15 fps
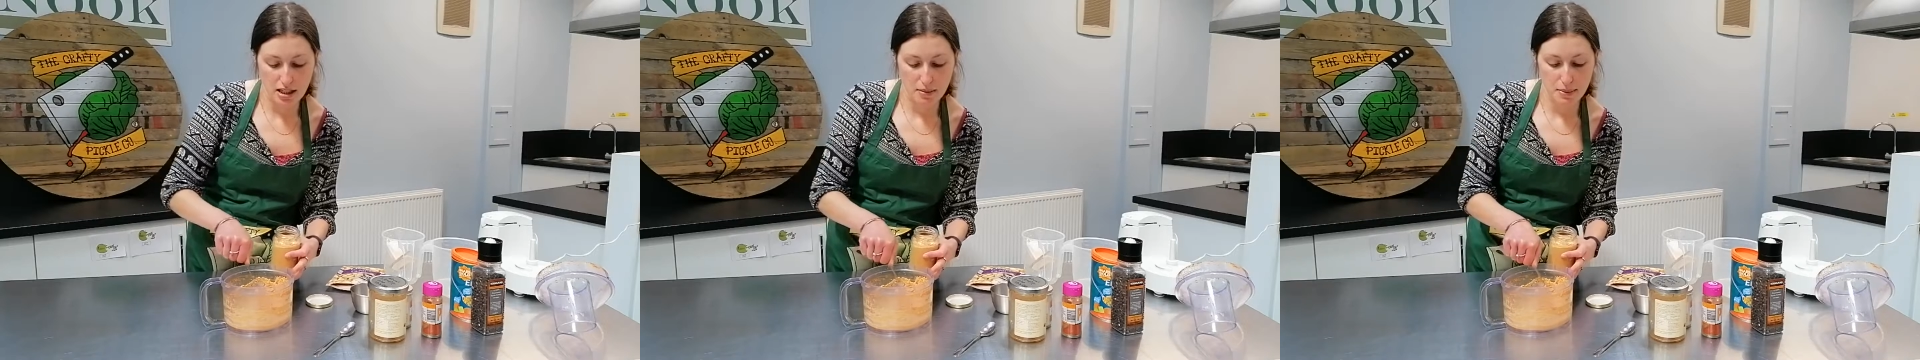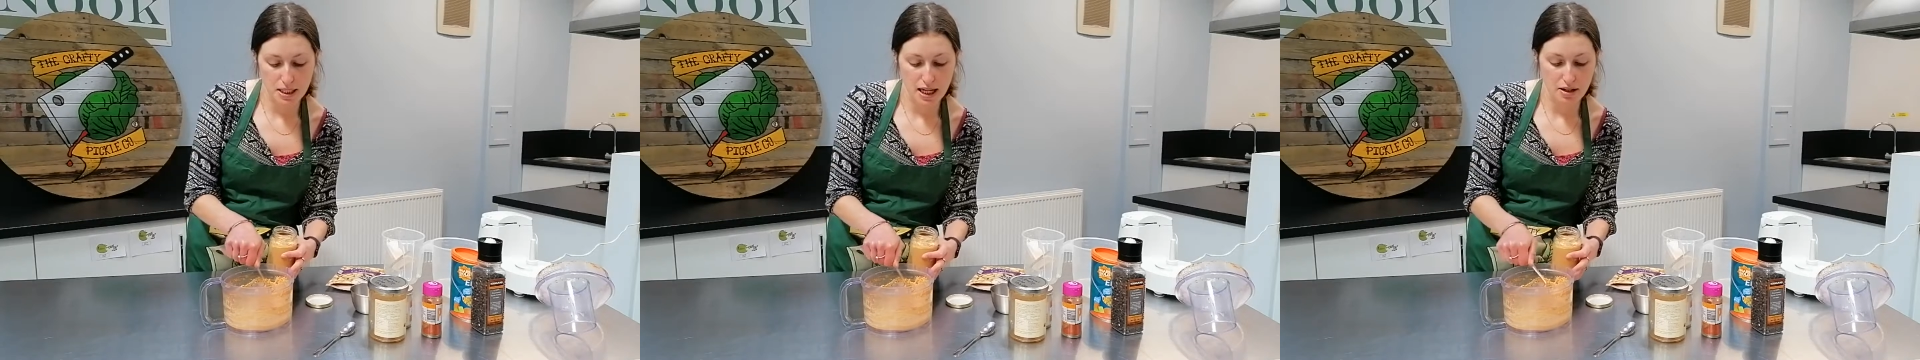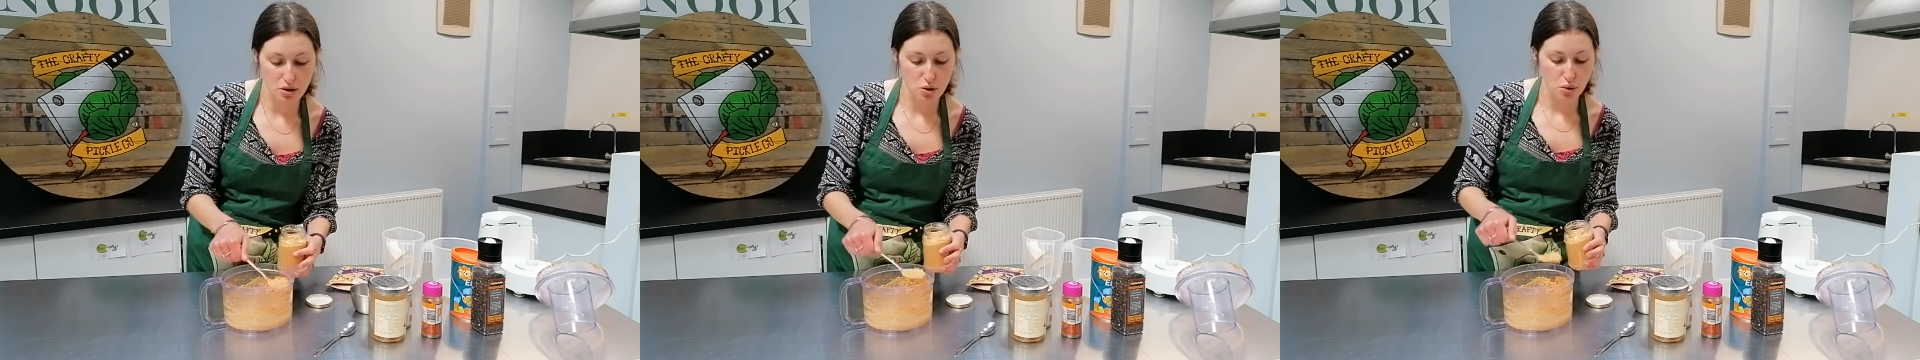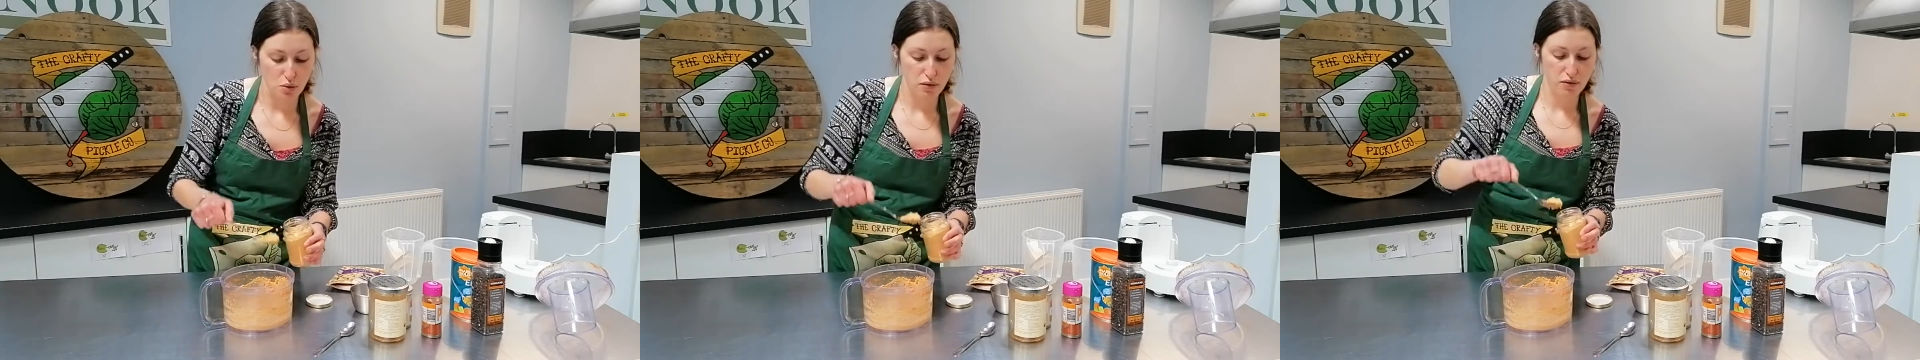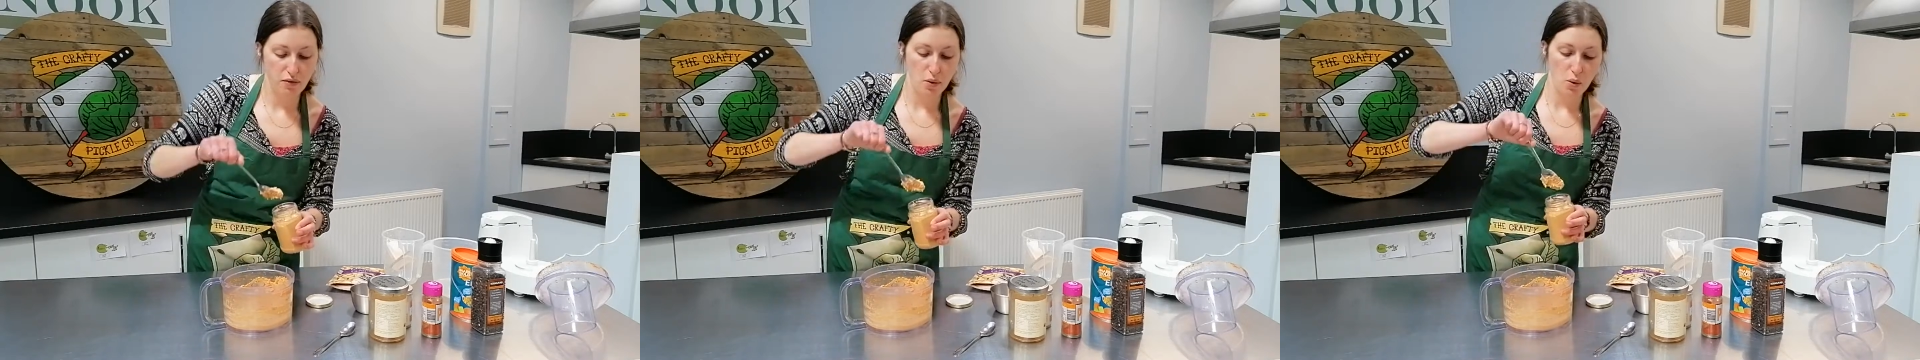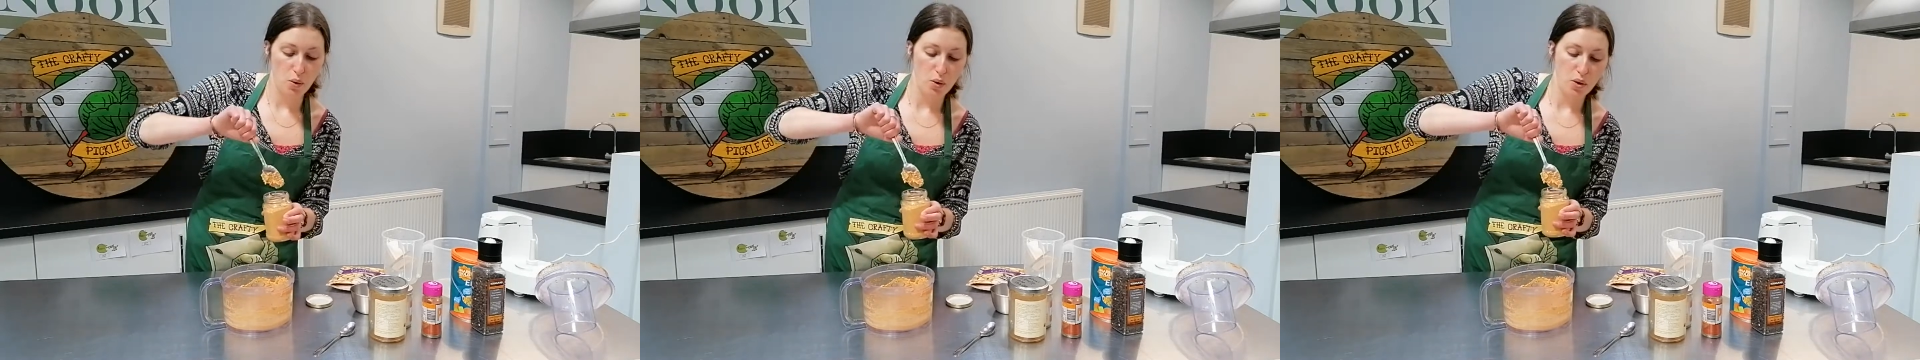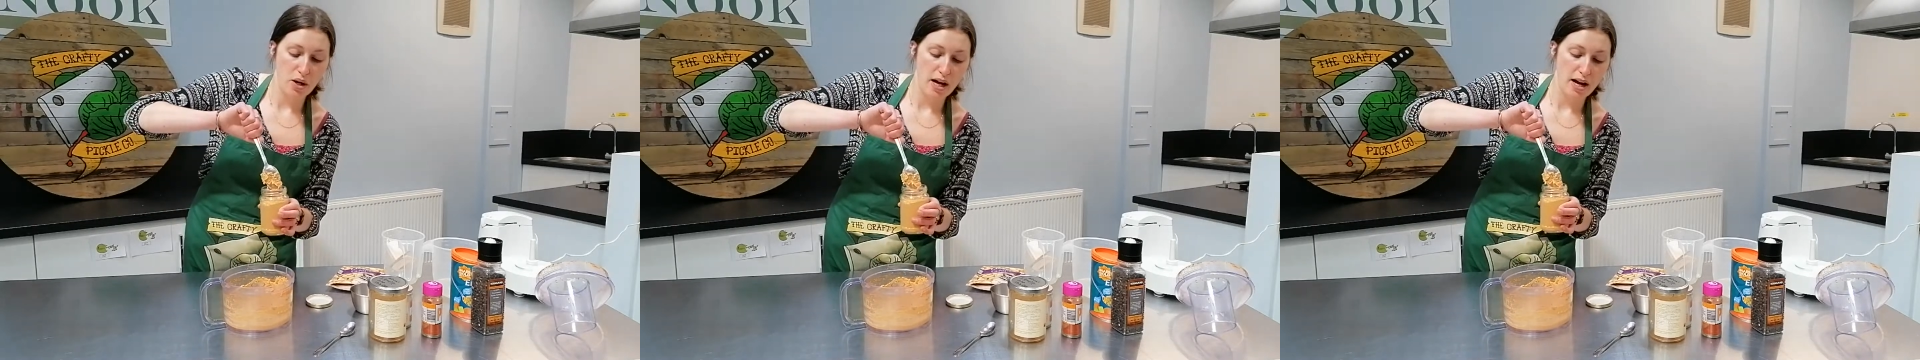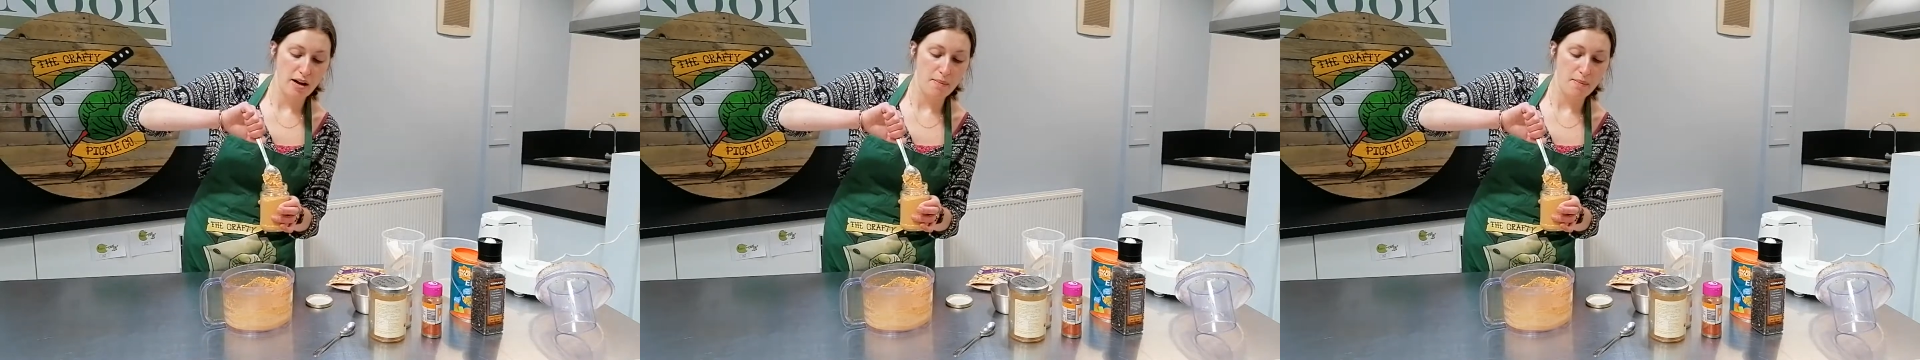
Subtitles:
the potential for